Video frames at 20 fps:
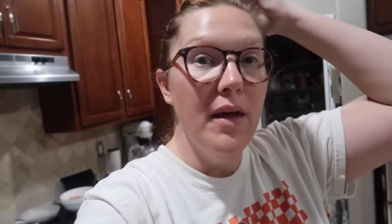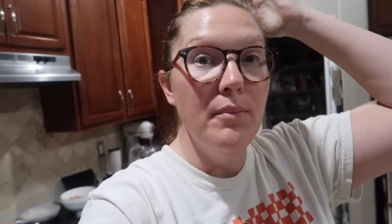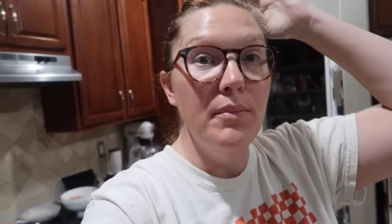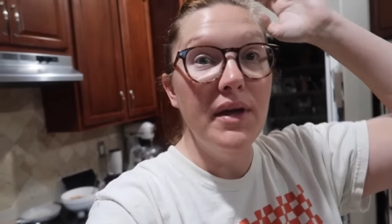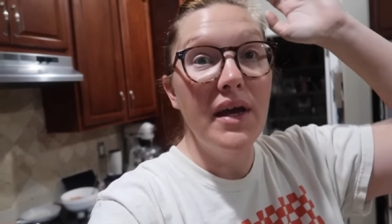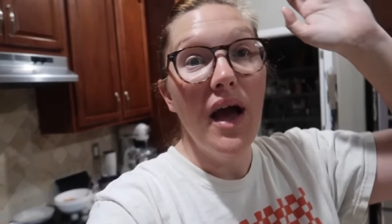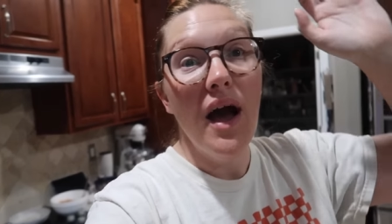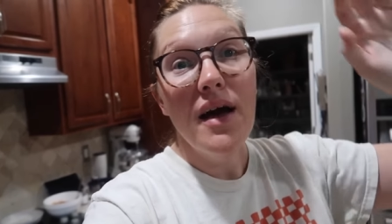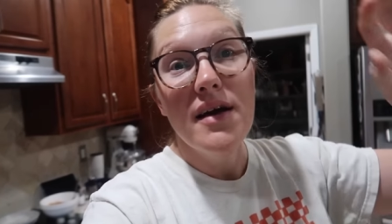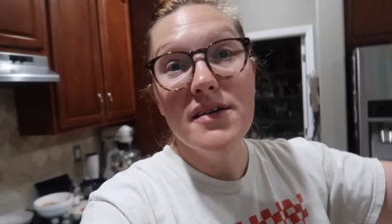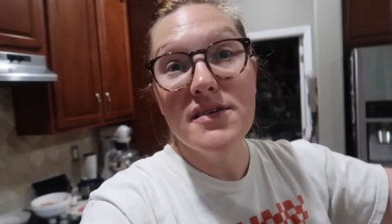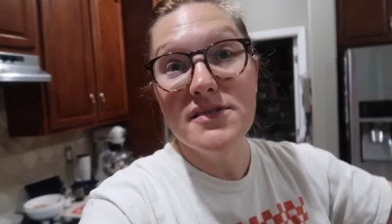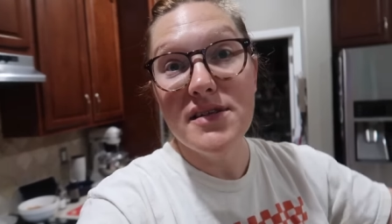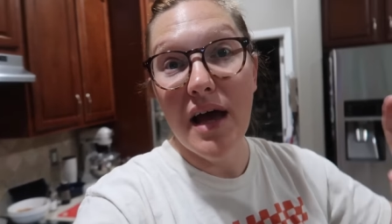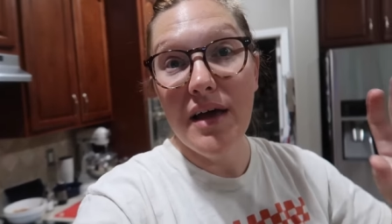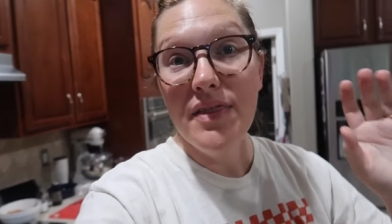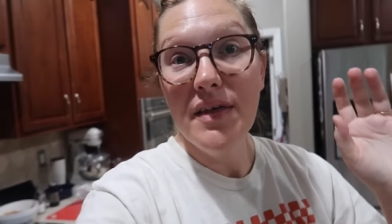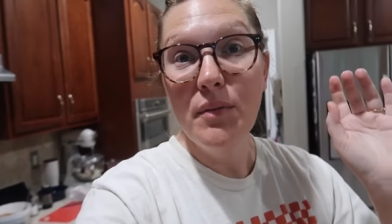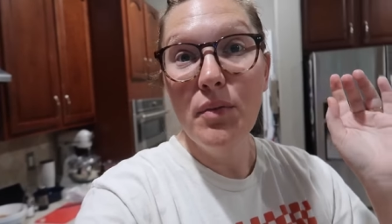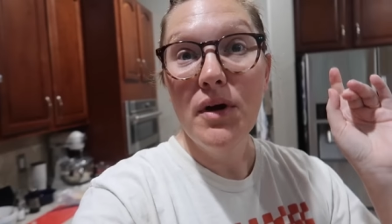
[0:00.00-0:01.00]
because
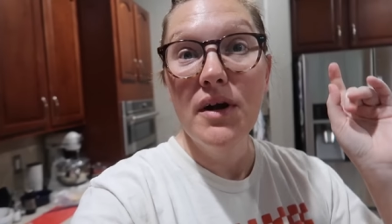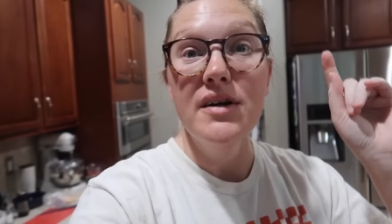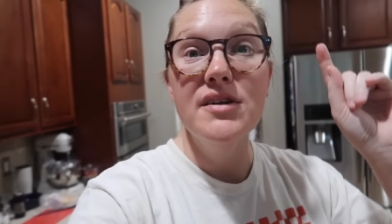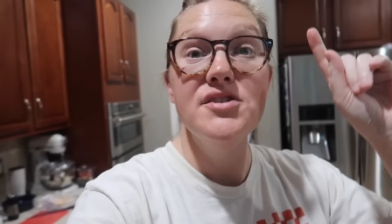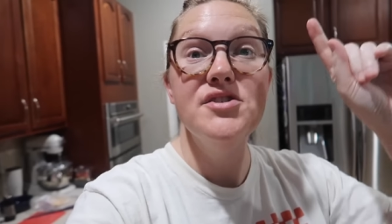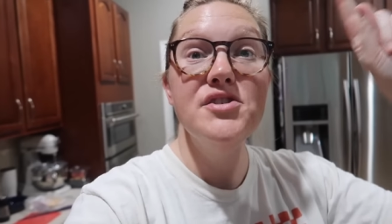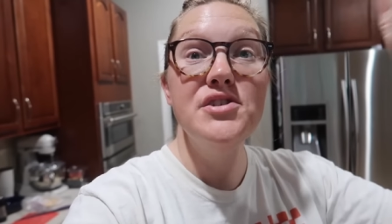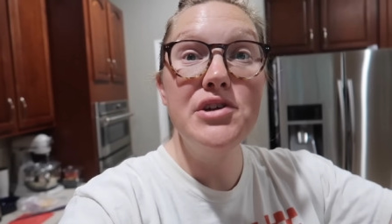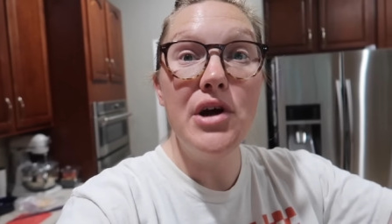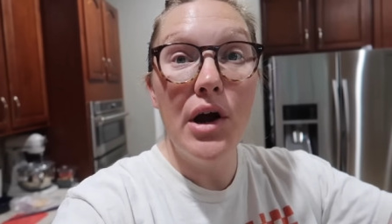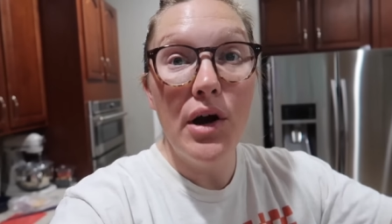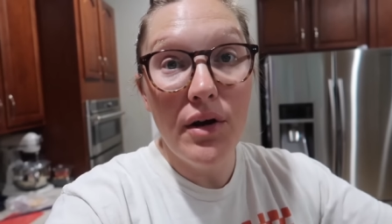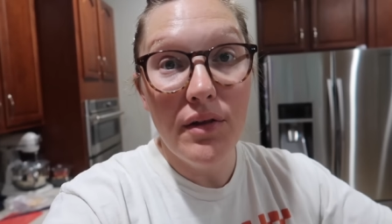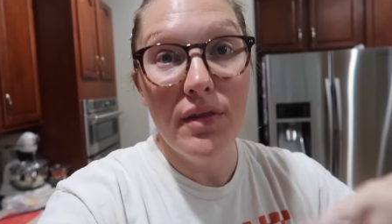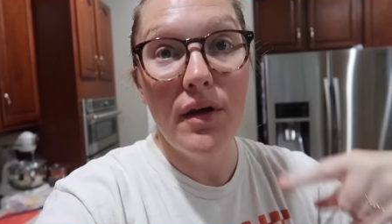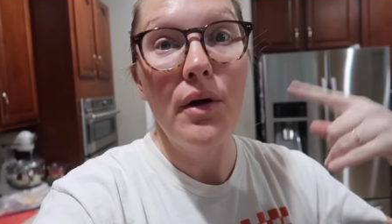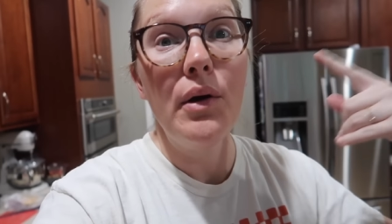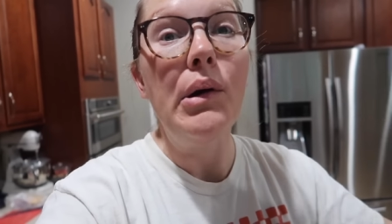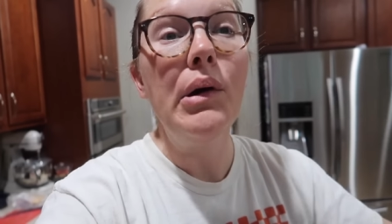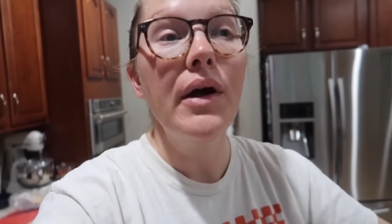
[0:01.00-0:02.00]
I think we're gonna start
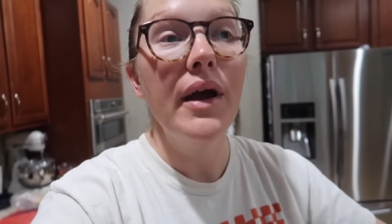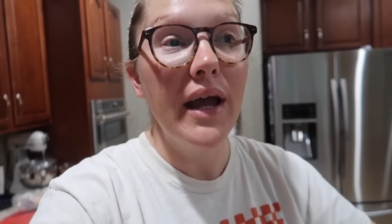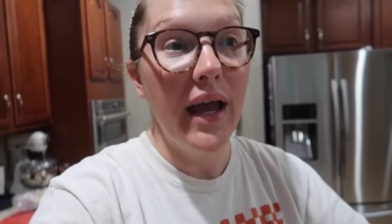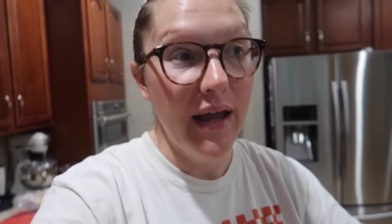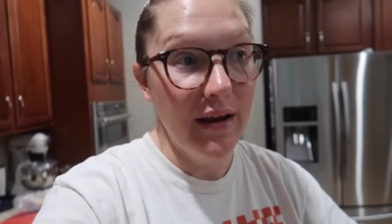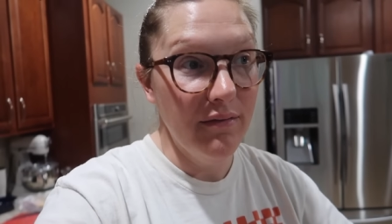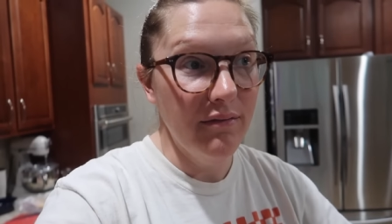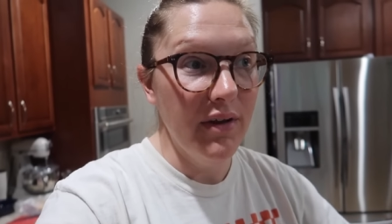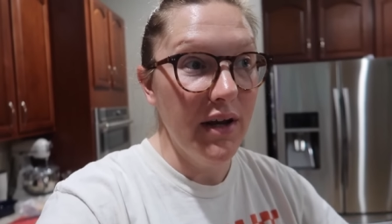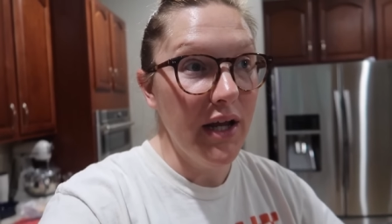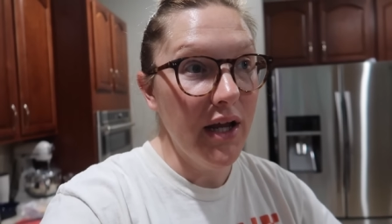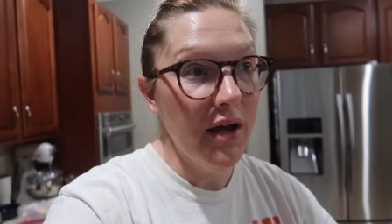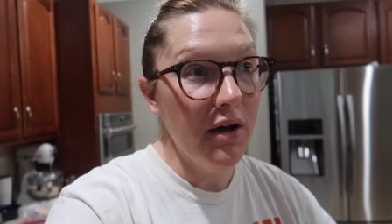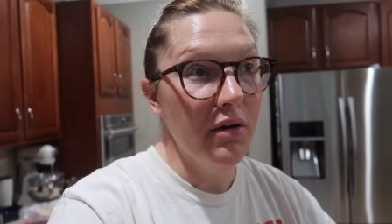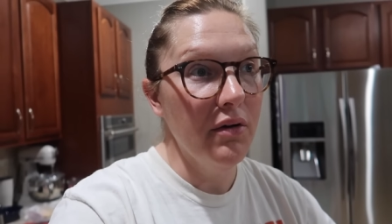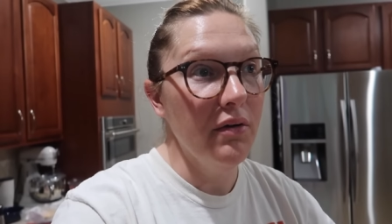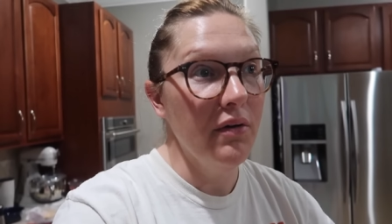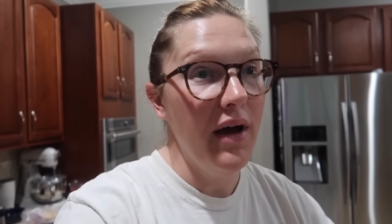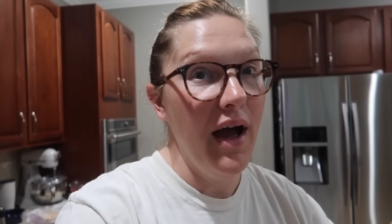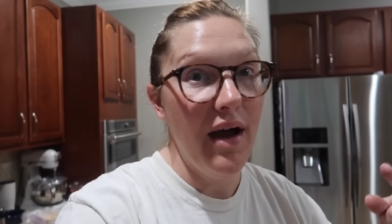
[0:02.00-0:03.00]
the hurricane
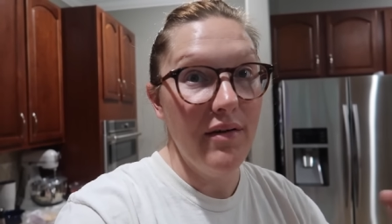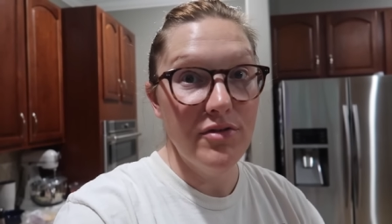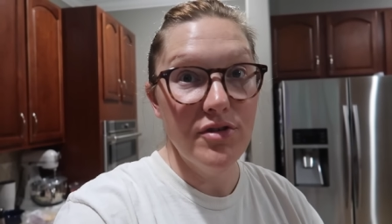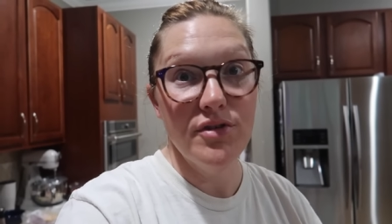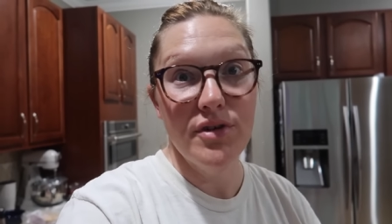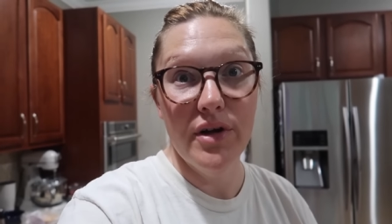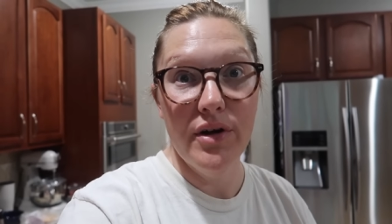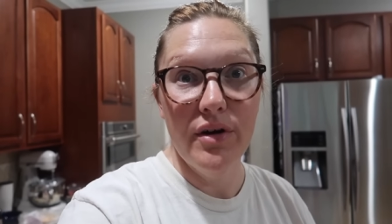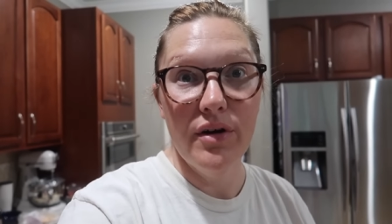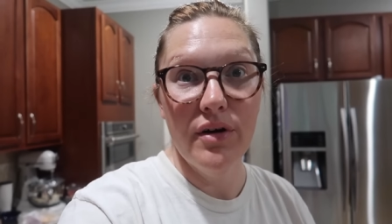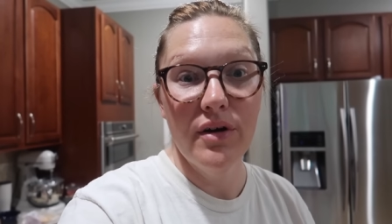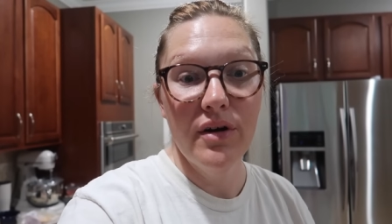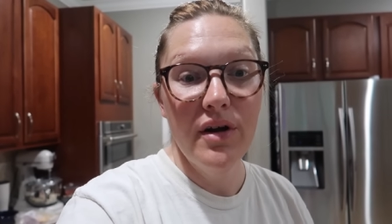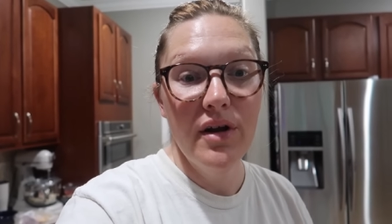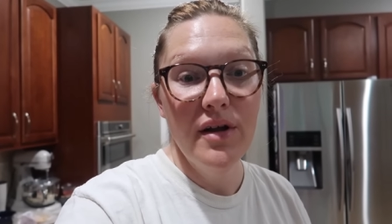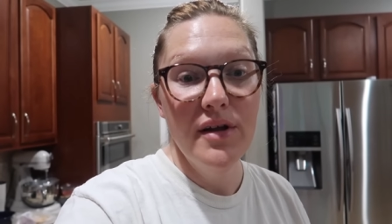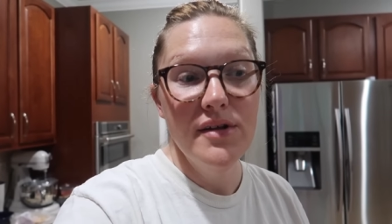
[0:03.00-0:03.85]
video after dinner.